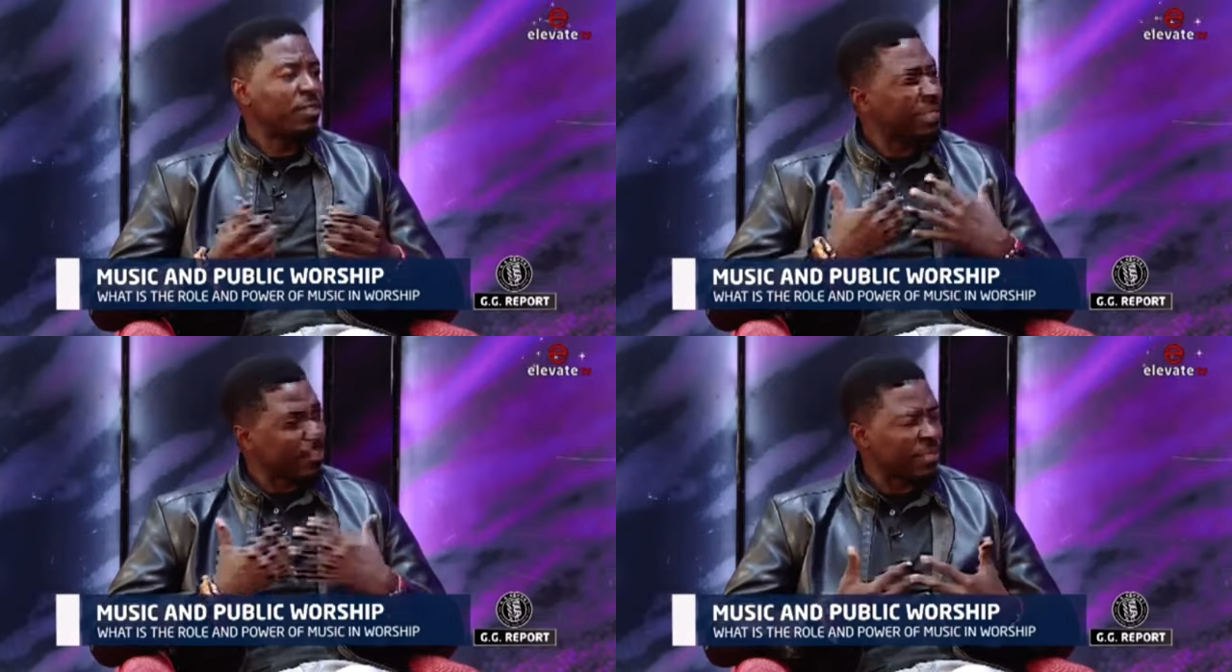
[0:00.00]

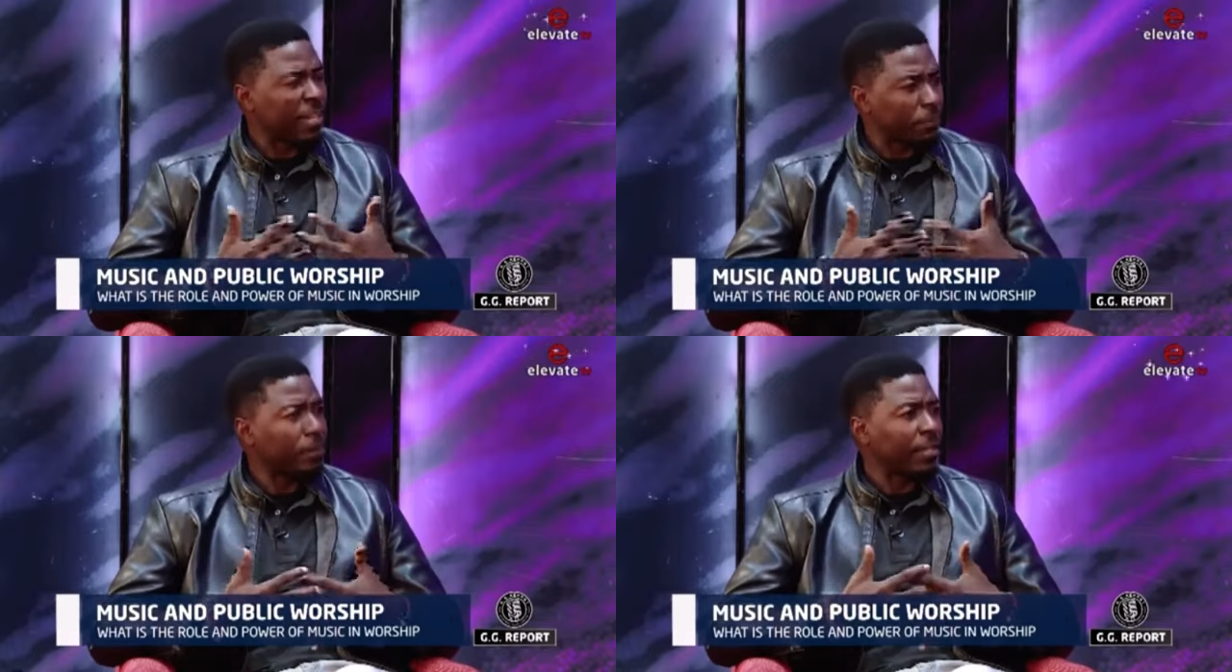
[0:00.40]

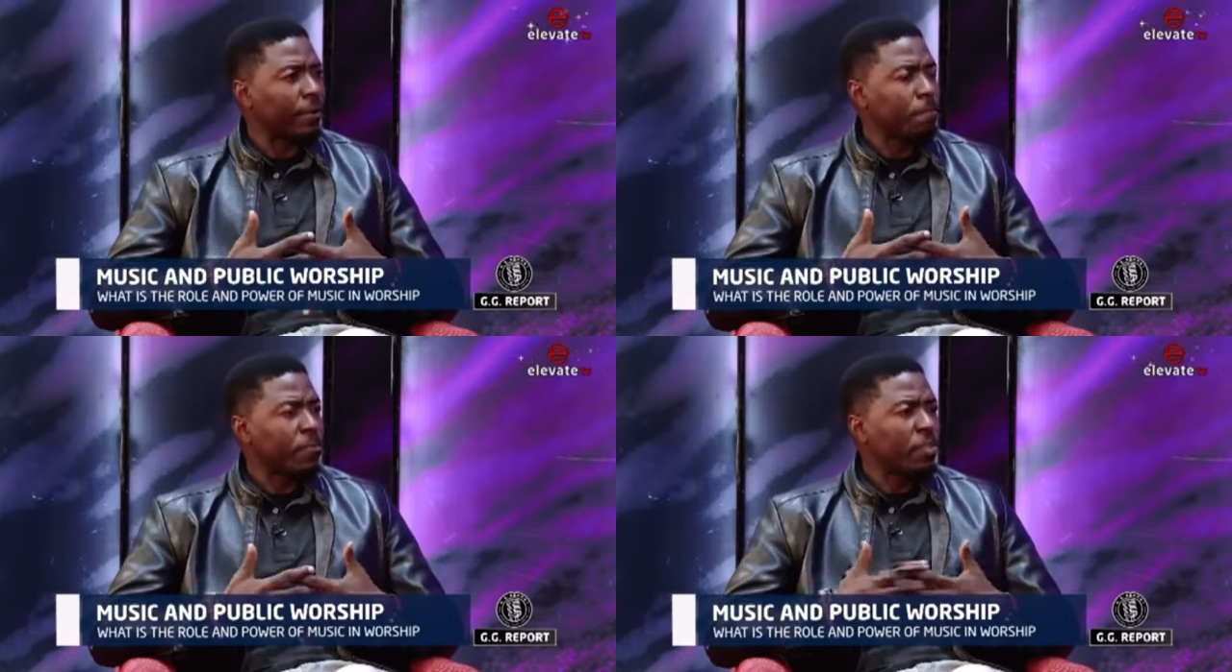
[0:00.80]
inside me
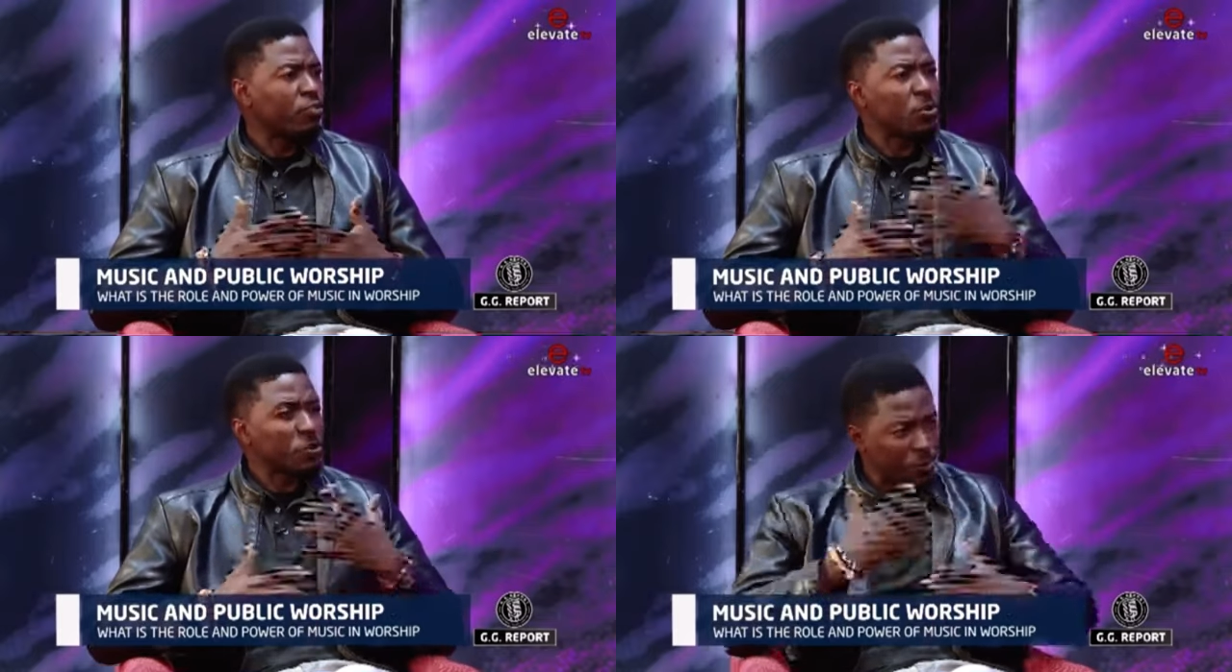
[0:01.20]

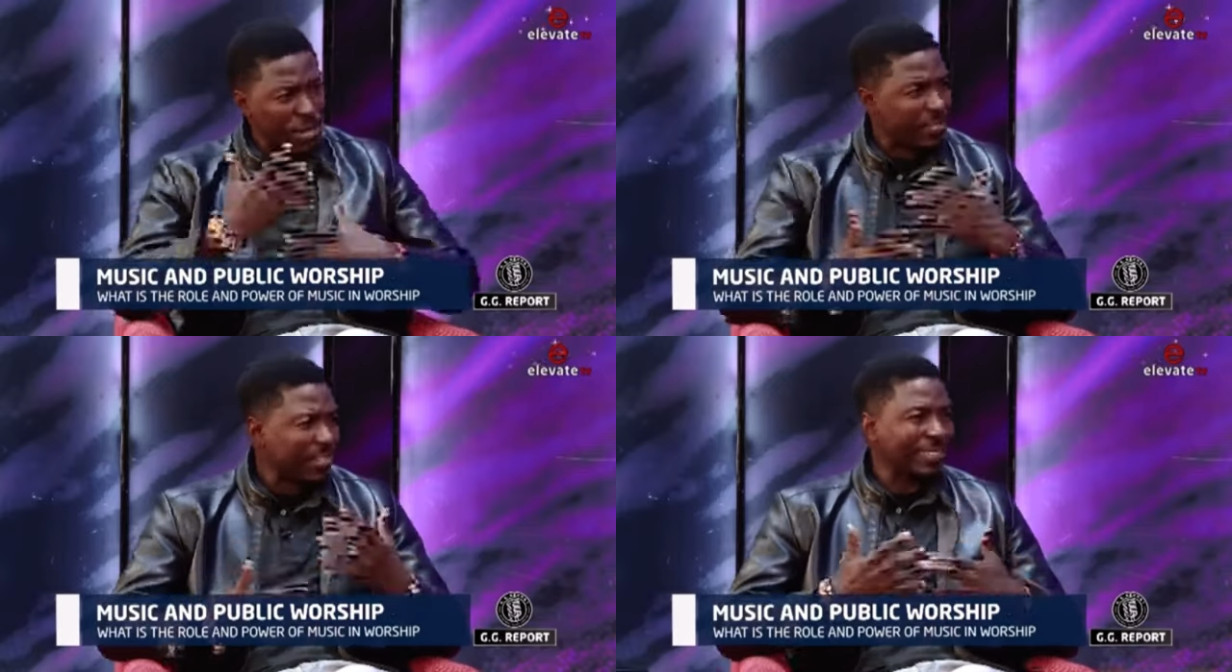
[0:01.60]
to
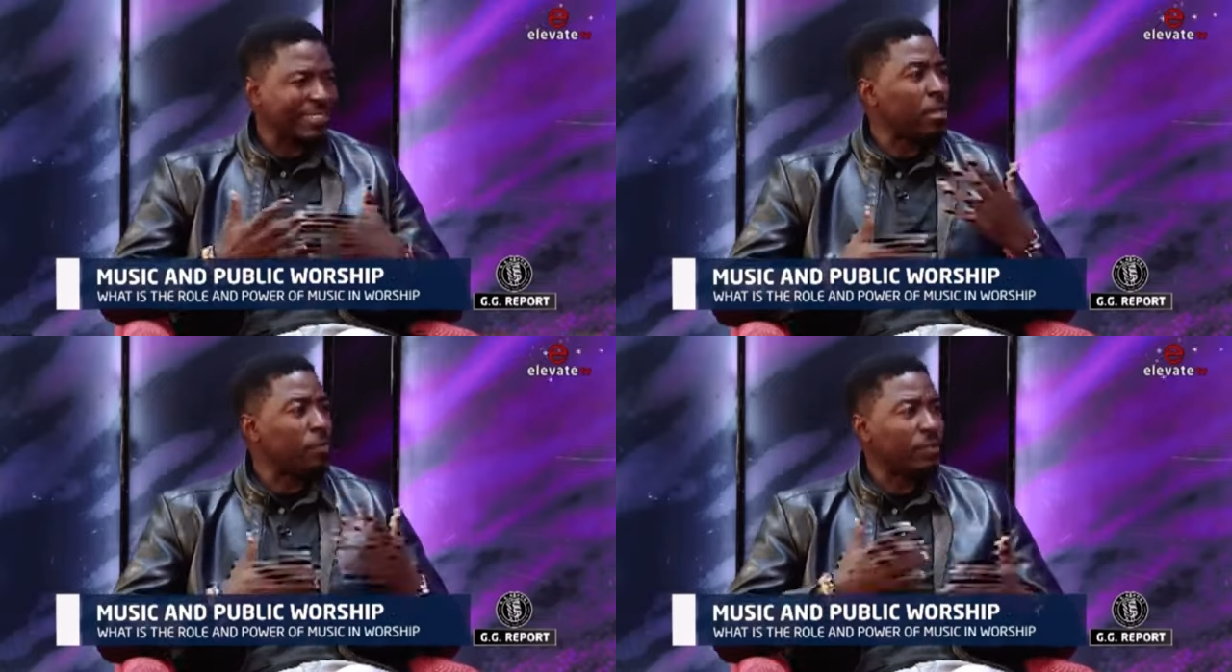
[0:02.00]
create a
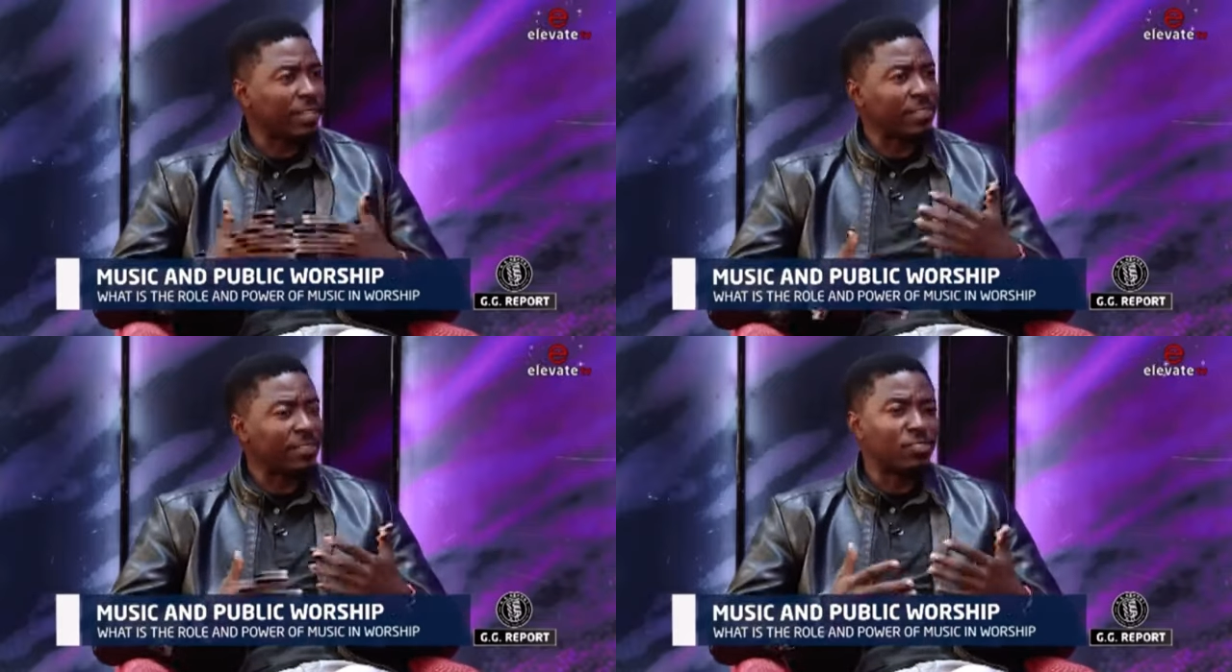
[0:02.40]
sound
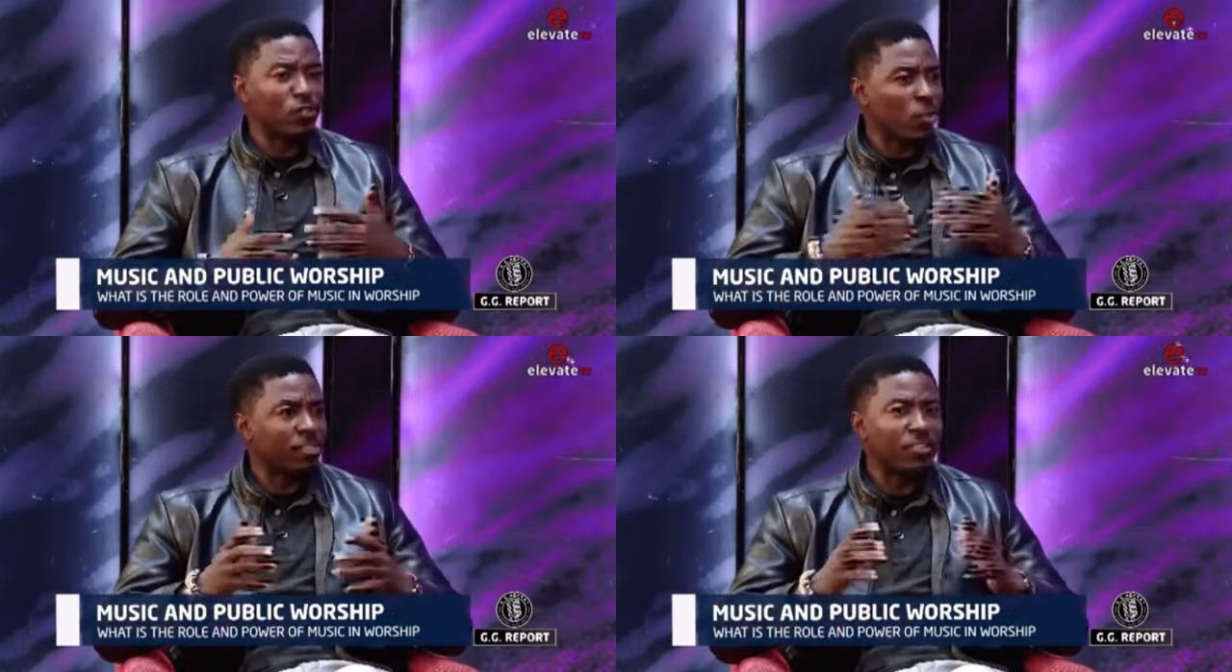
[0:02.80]
that is
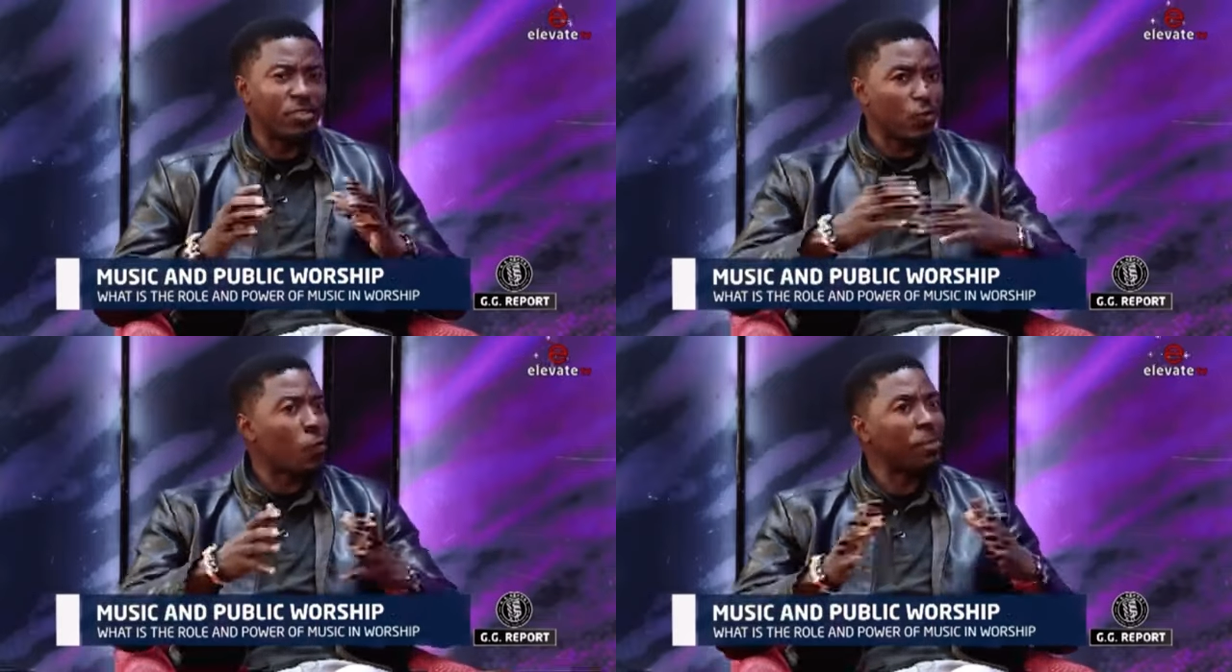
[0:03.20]
not the
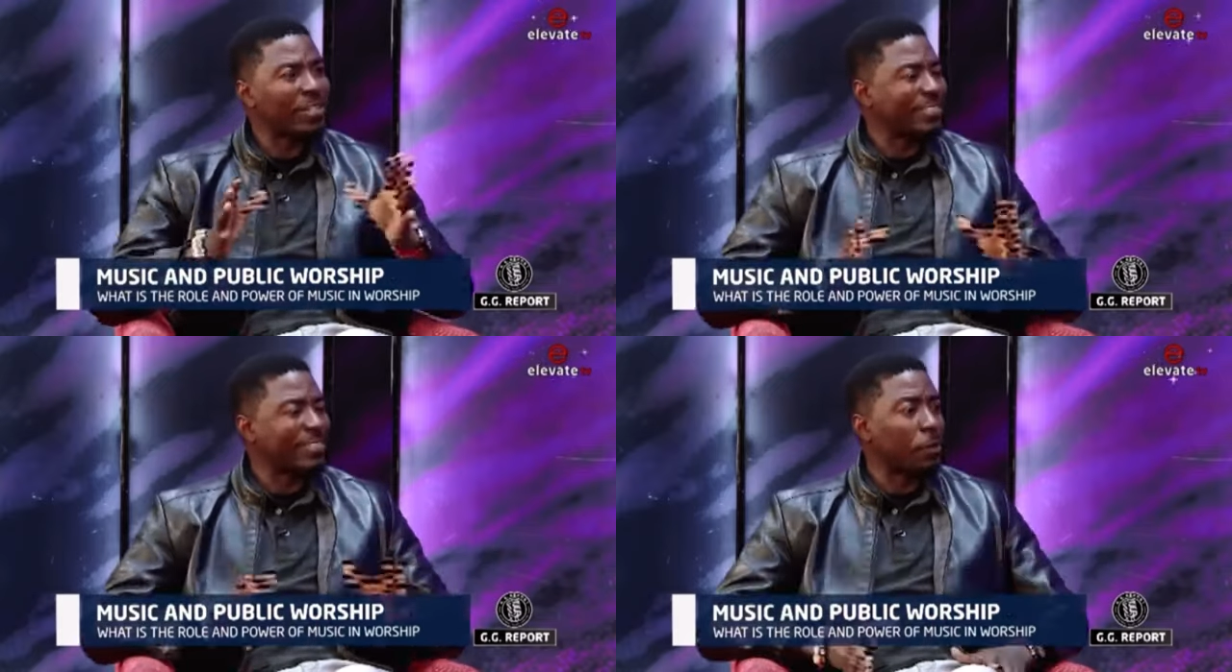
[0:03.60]

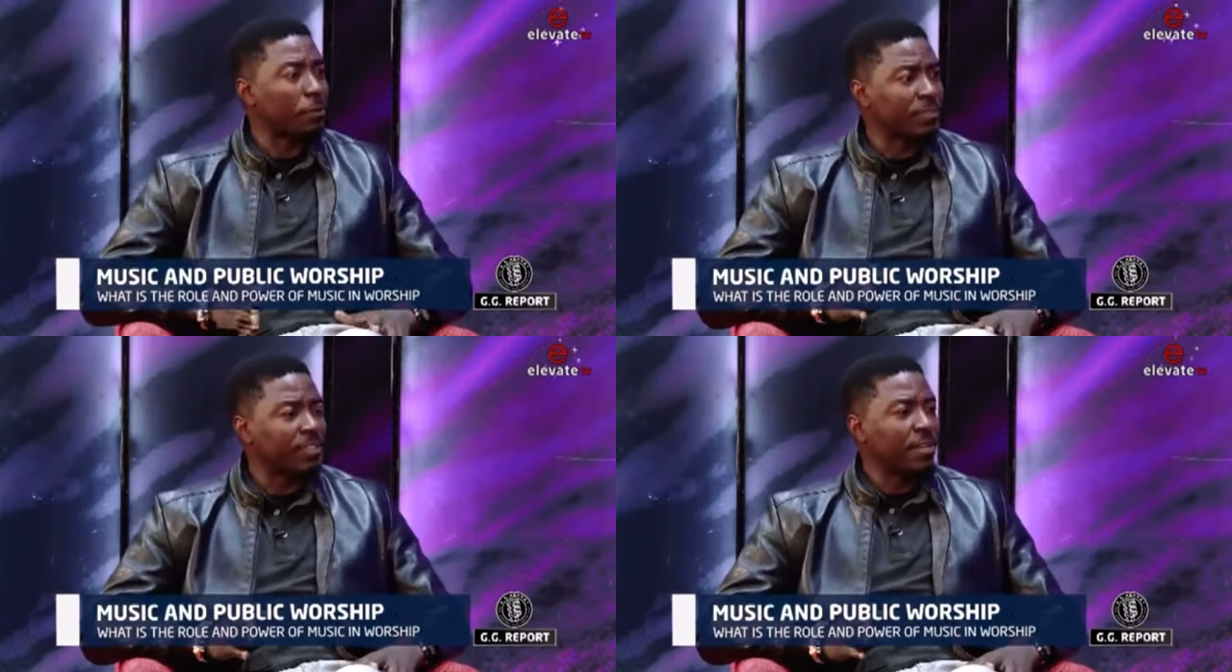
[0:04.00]
normal
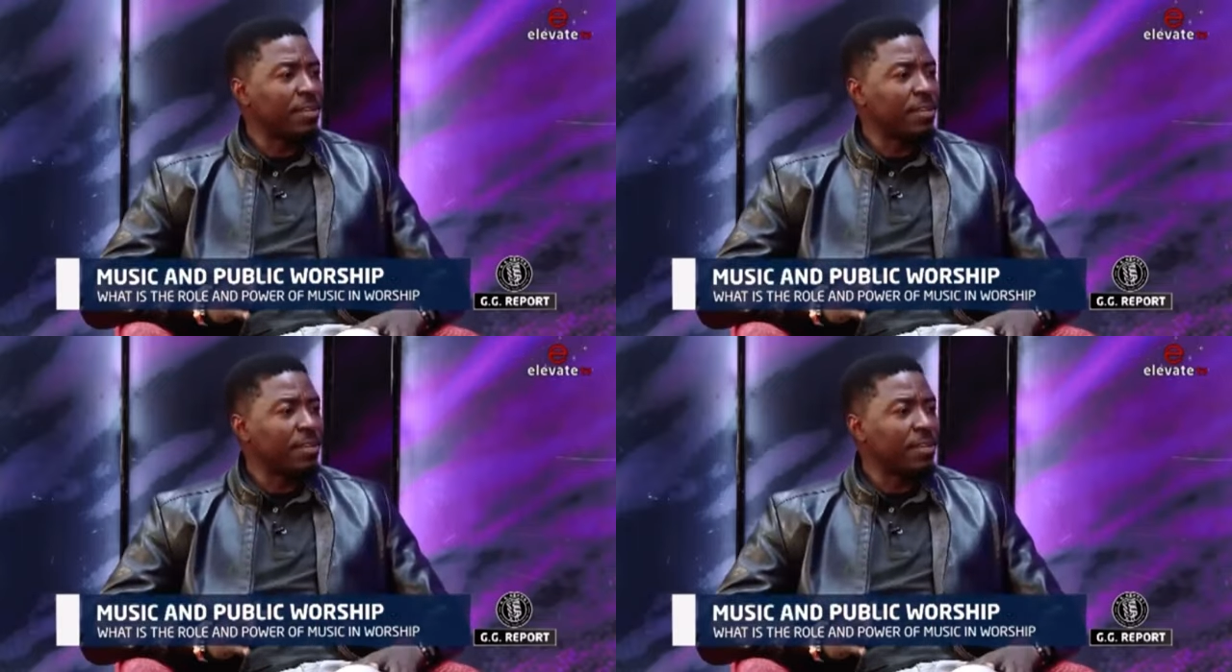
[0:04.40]
sound.